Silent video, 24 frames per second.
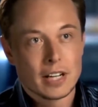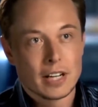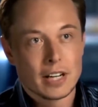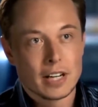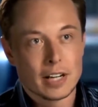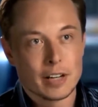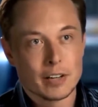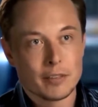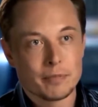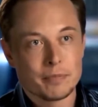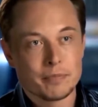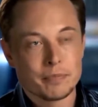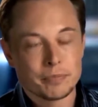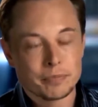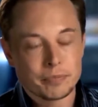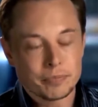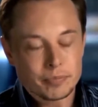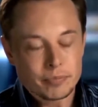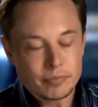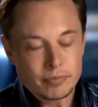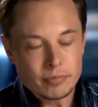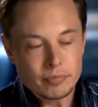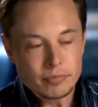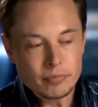
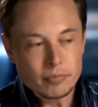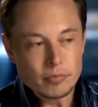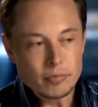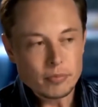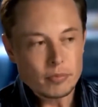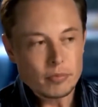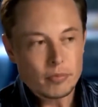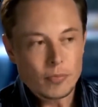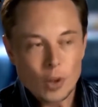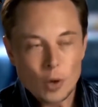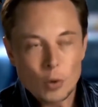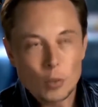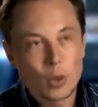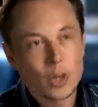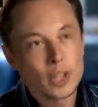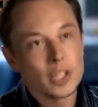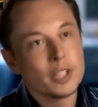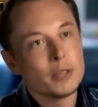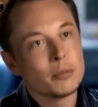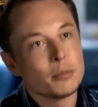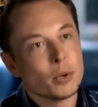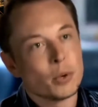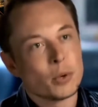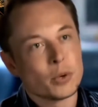What
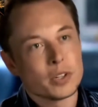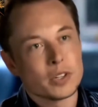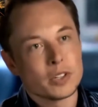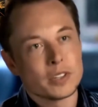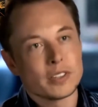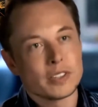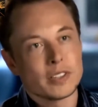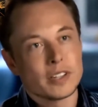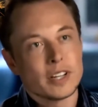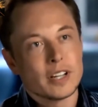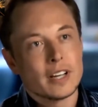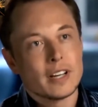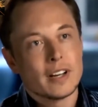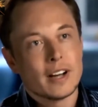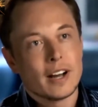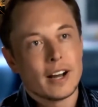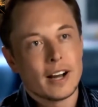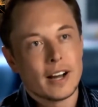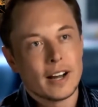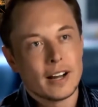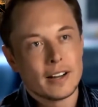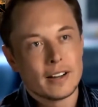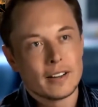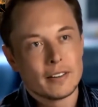are
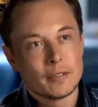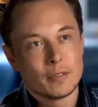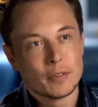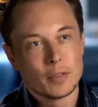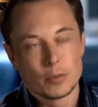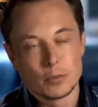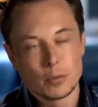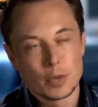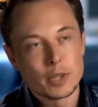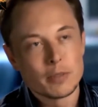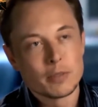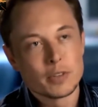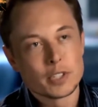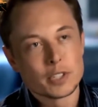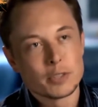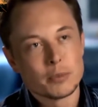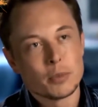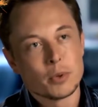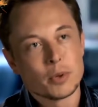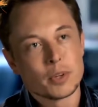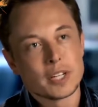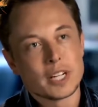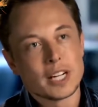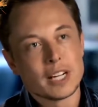the most
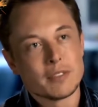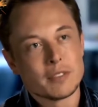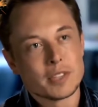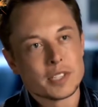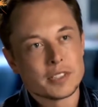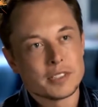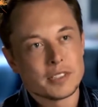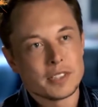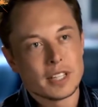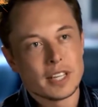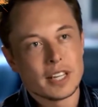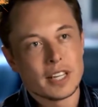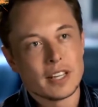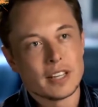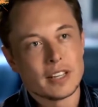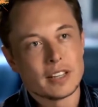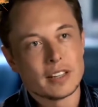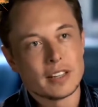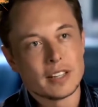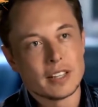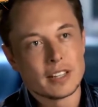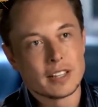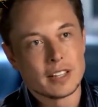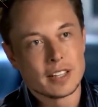important elements
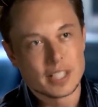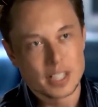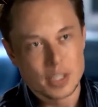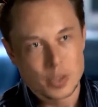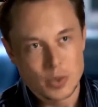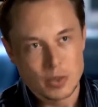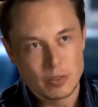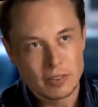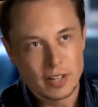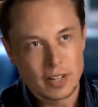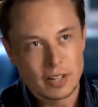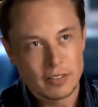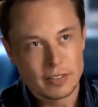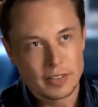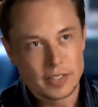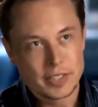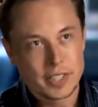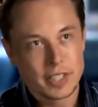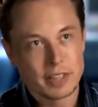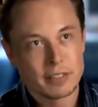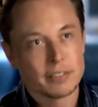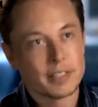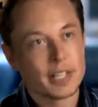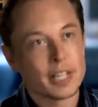in the history of life
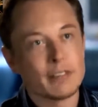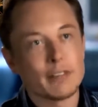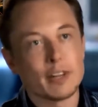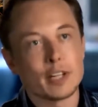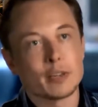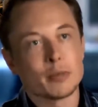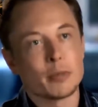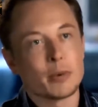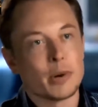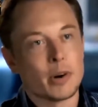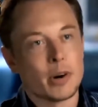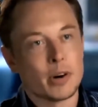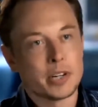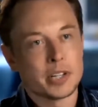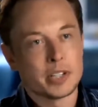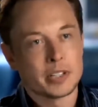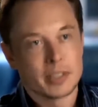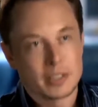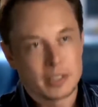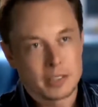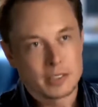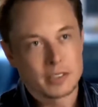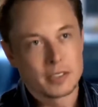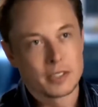itself? Forget about the
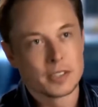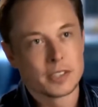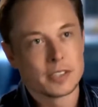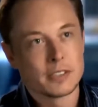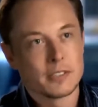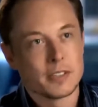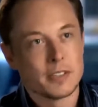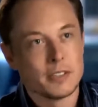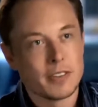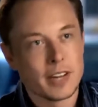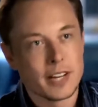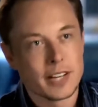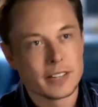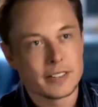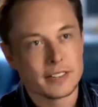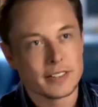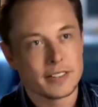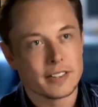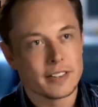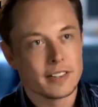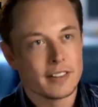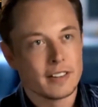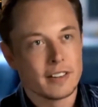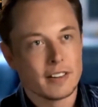parochial concerns of
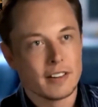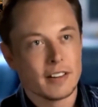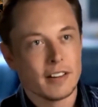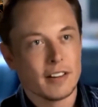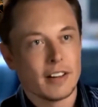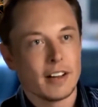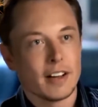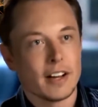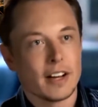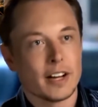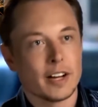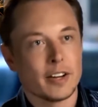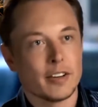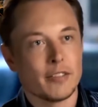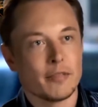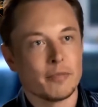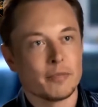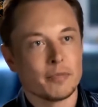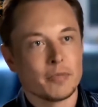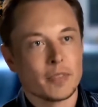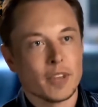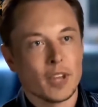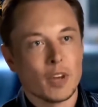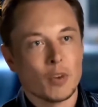humanity.
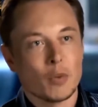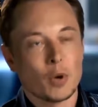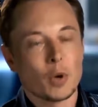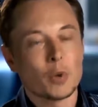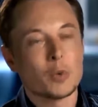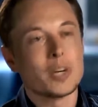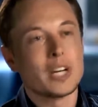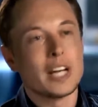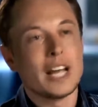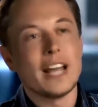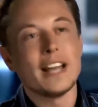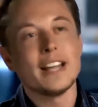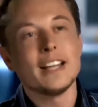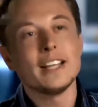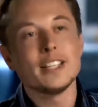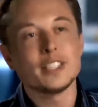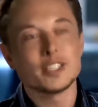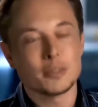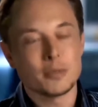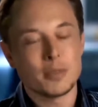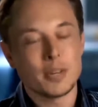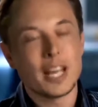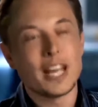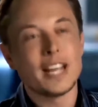What would
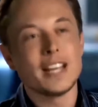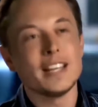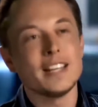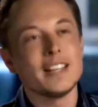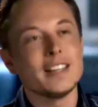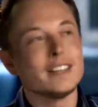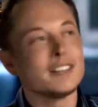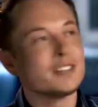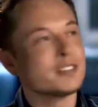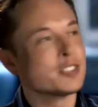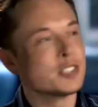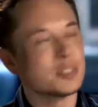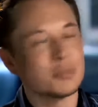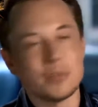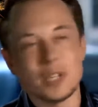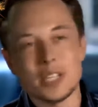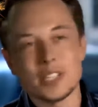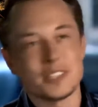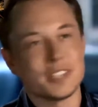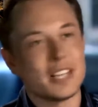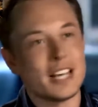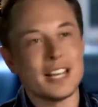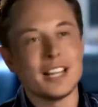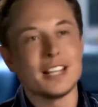any
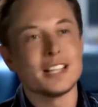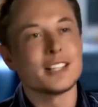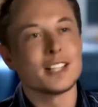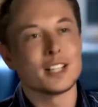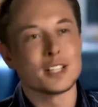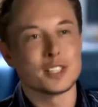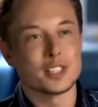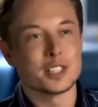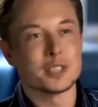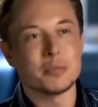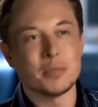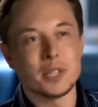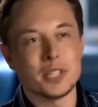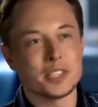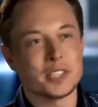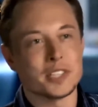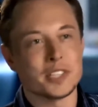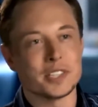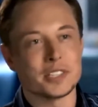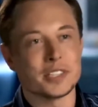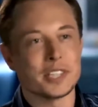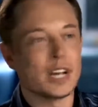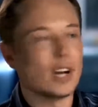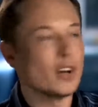intelligent
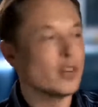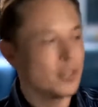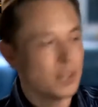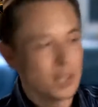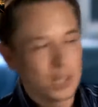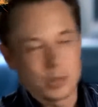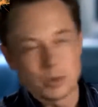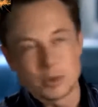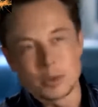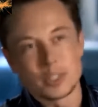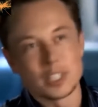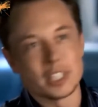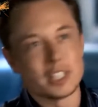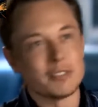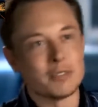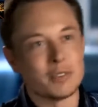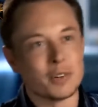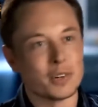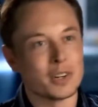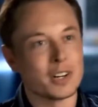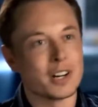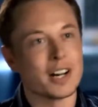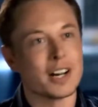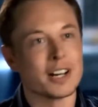species say? Oh, those were really
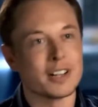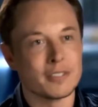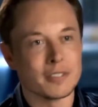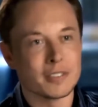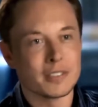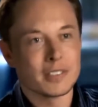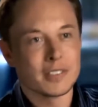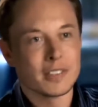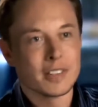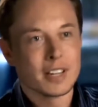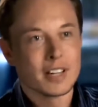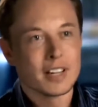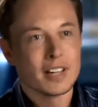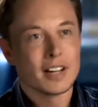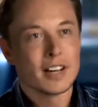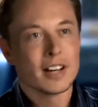important items.